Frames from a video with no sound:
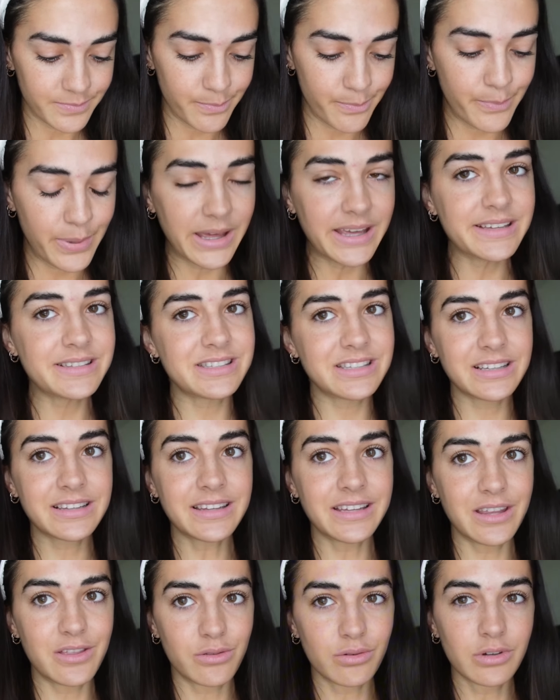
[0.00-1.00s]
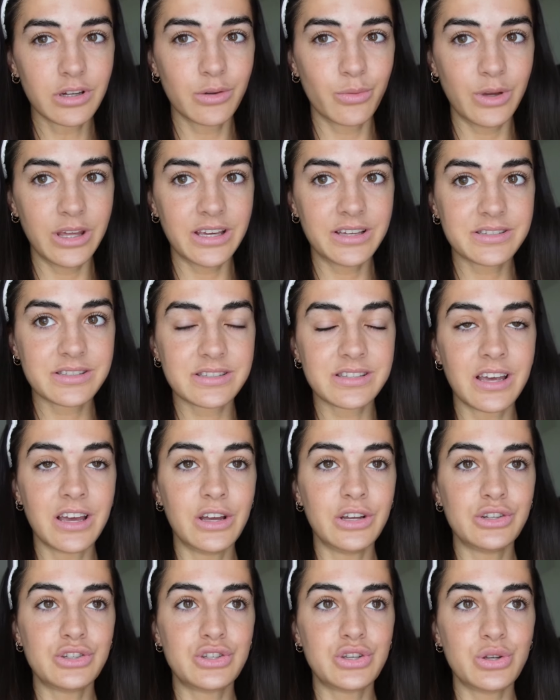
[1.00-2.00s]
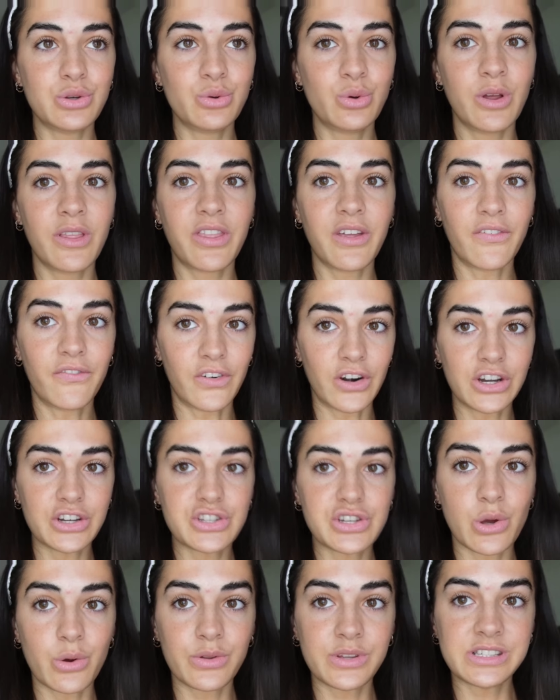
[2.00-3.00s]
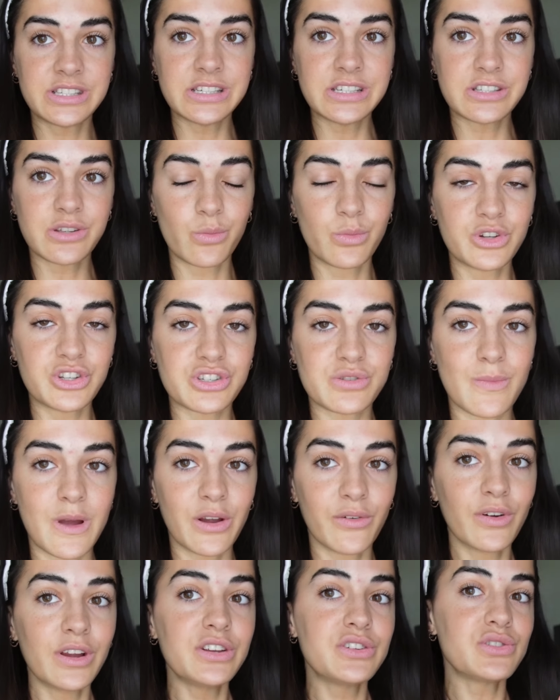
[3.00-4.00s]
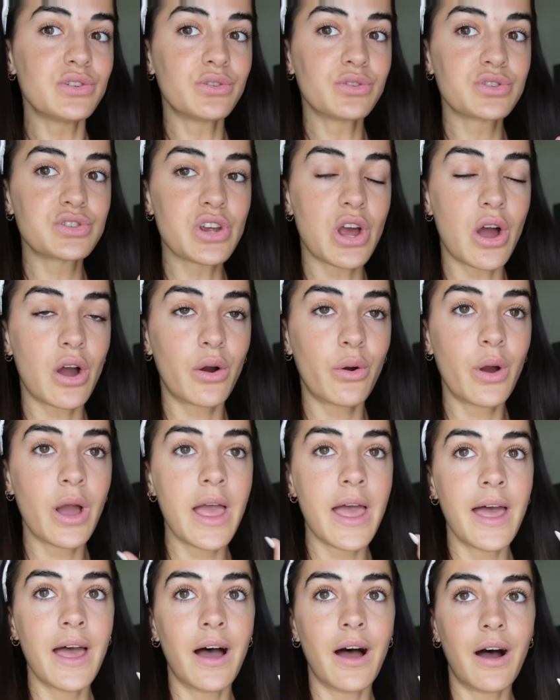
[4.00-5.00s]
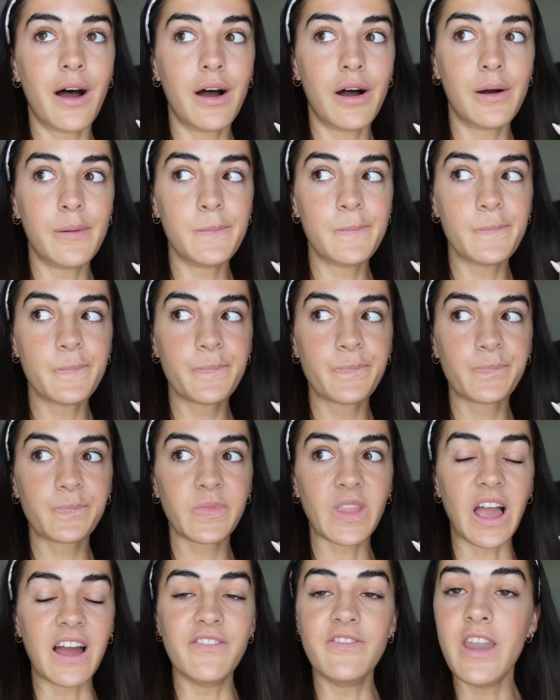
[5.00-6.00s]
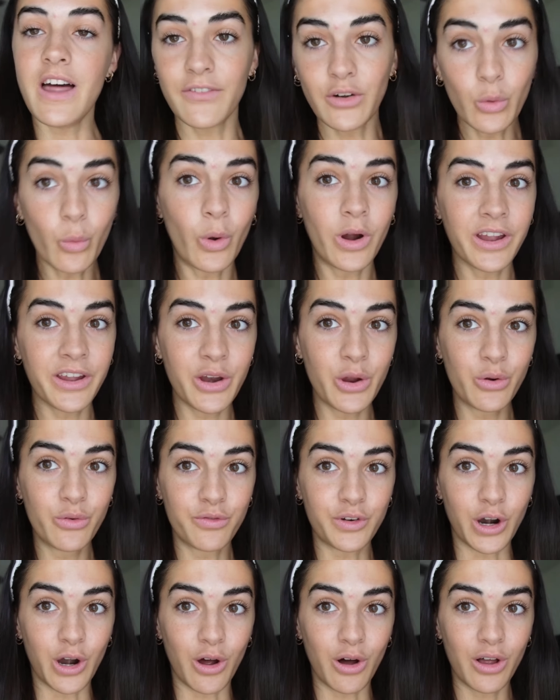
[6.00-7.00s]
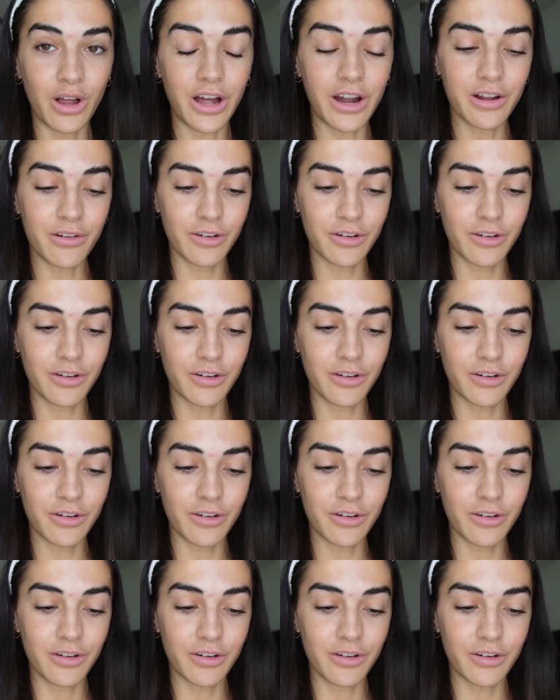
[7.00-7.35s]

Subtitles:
basically 3 weeks to the first show of the season, which is my regional show. I've never won an overall at a